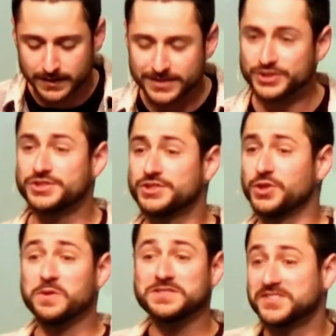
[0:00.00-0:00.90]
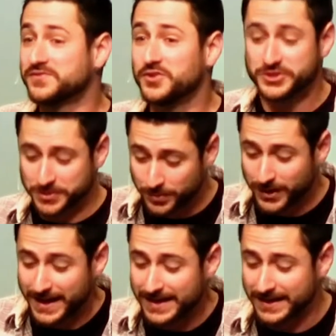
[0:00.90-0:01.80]
They're just doing some future
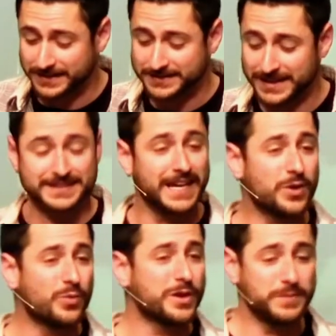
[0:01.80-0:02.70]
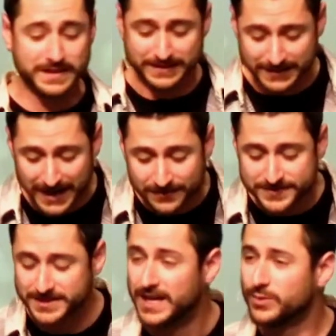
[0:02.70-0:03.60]
planning. Like they don't want to be
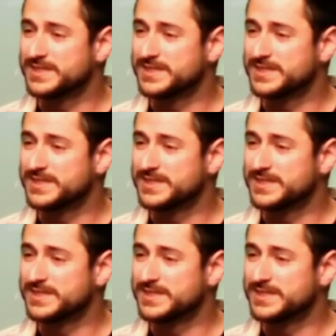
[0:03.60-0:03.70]
left with